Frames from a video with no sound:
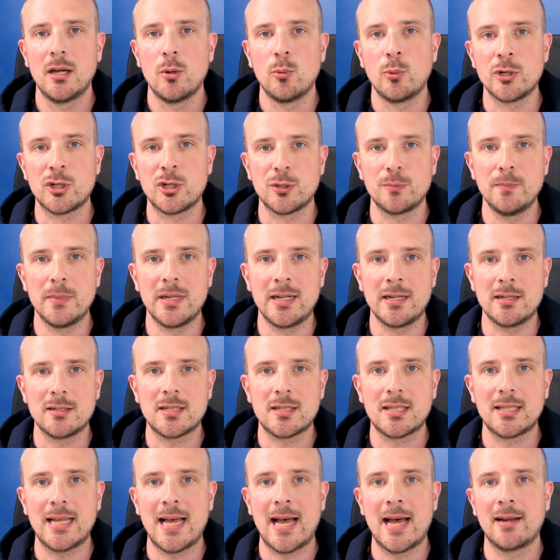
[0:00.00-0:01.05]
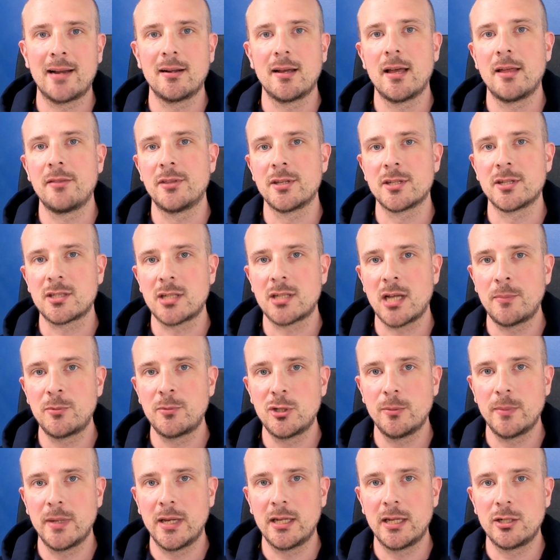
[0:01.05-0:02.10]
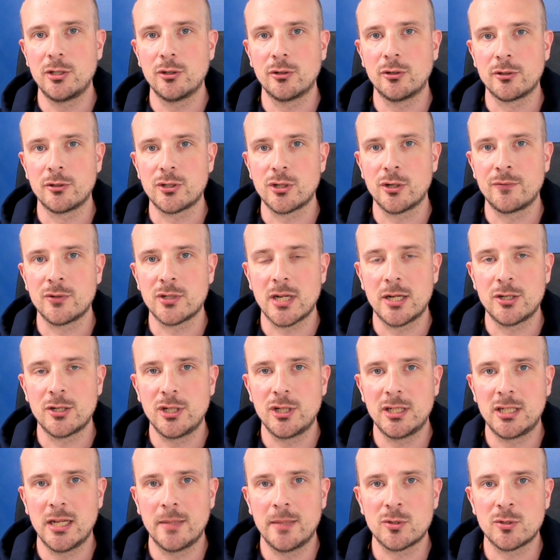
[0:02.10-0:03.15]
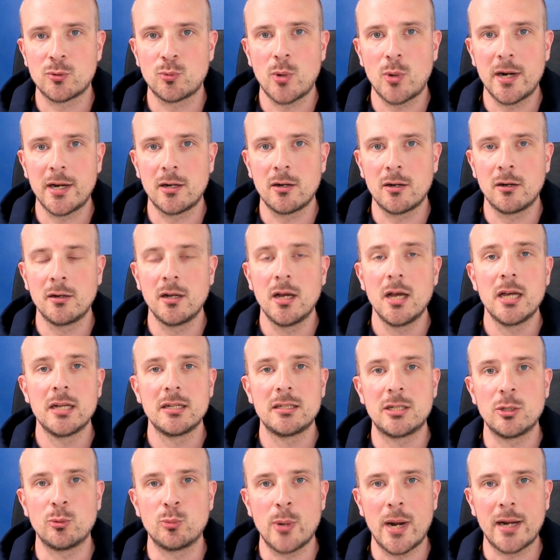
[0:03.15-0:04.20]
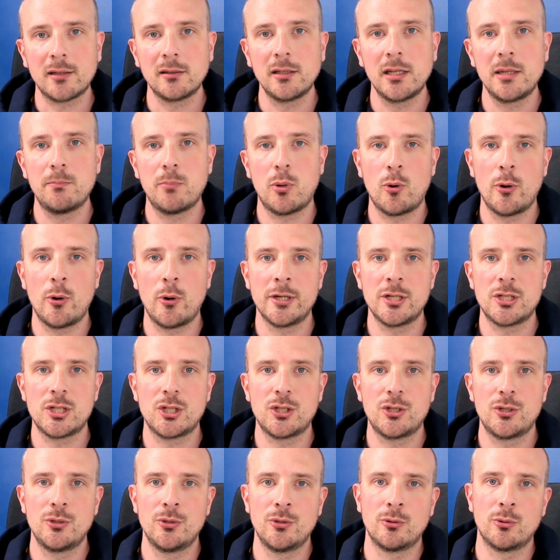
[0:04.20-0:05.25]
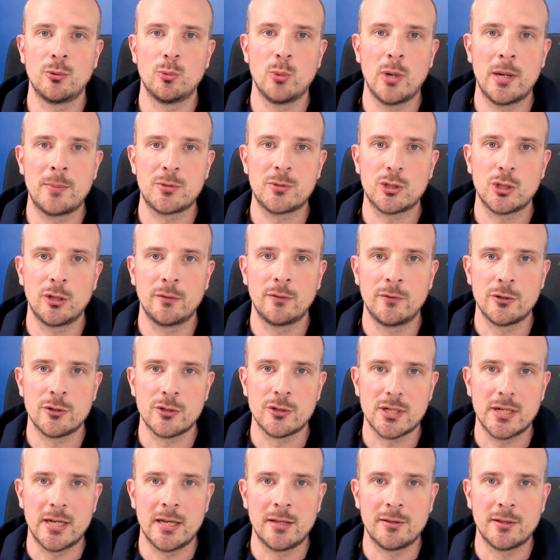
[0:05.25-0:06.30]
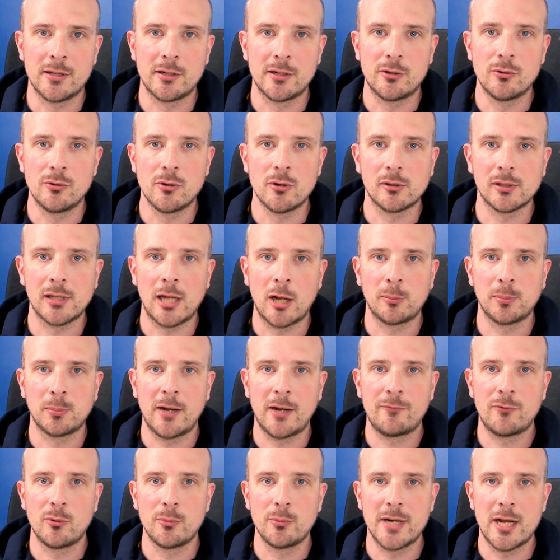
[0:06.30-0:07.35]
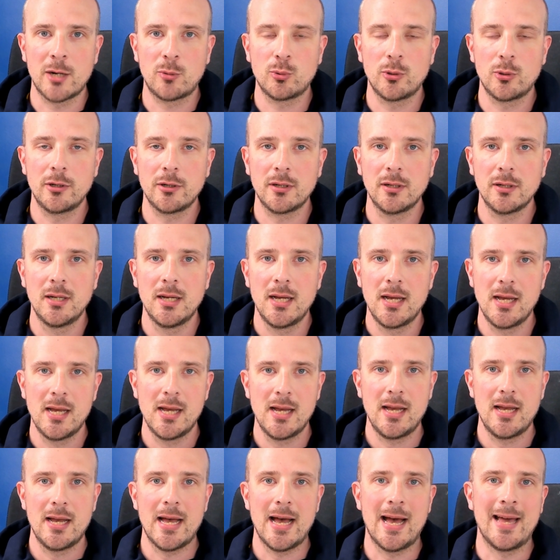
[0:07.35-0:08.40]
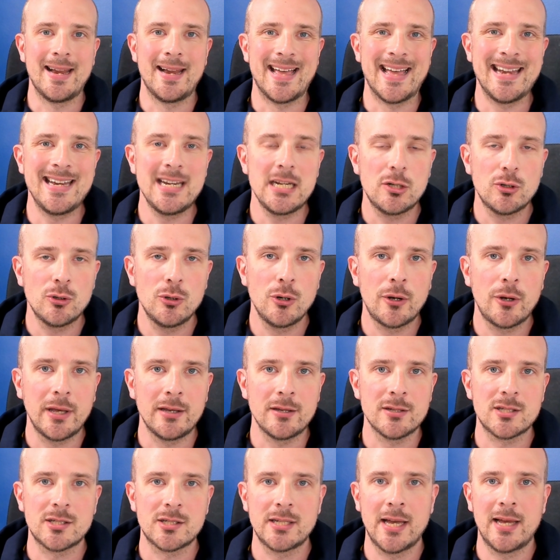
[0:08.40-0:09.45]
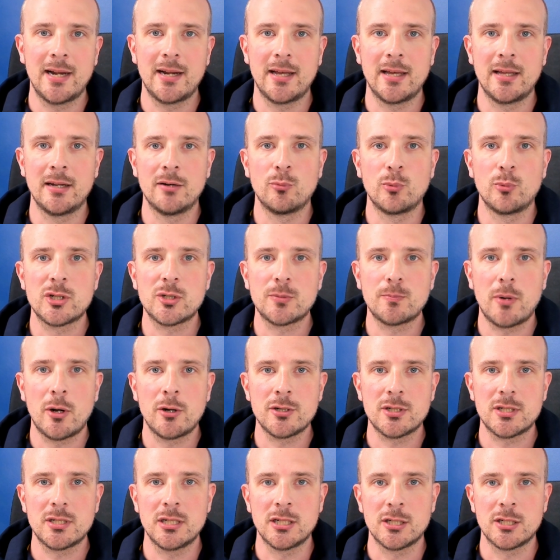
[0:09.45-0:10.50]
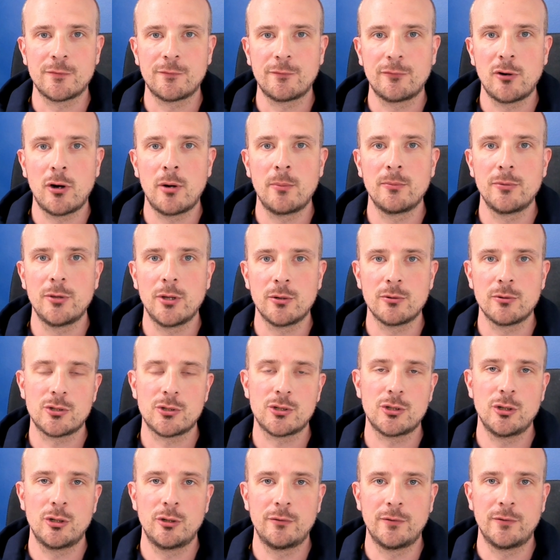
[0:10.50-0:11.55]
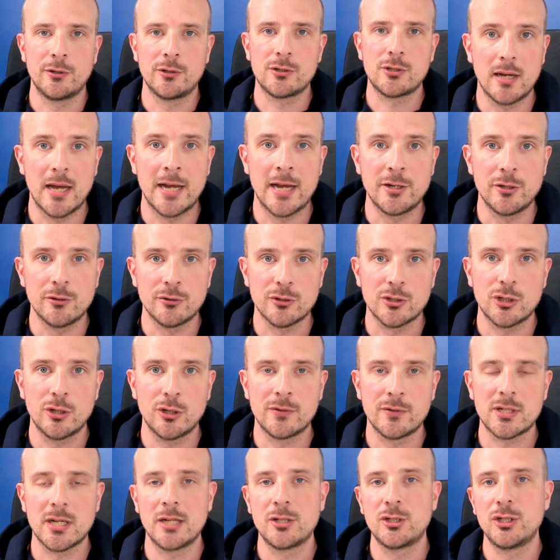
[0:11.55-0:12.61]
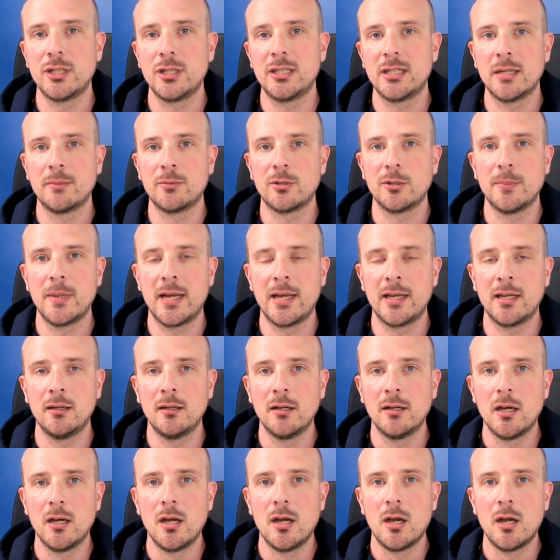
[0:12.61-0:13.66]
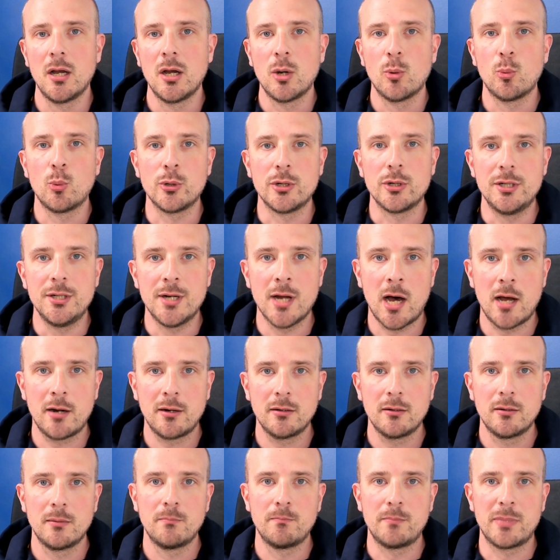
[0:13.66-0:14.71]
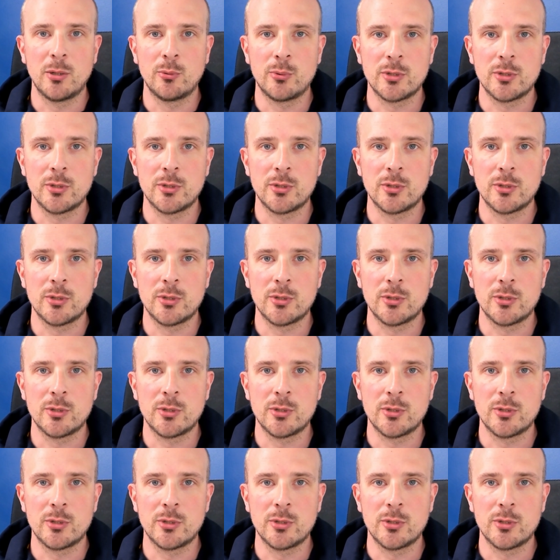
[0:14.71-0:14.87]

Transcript: which means that the subdomain your server-side GTM is running on directly points to web servers in the Google Cloud Platform network. And any cookies set in responses from those servers and your server-side GTM domain would not be